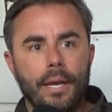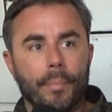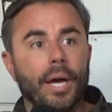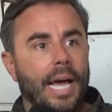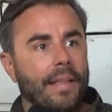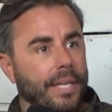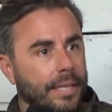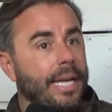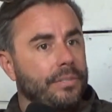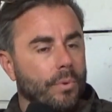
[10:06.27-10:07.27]
But I think
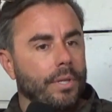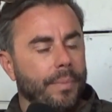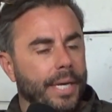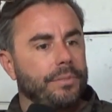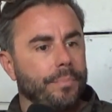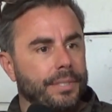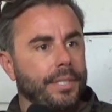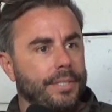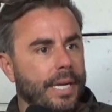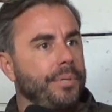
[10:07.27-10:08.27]
that's one of the biggest
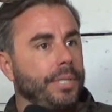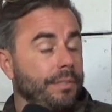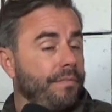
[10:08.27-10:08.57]
misconceptions.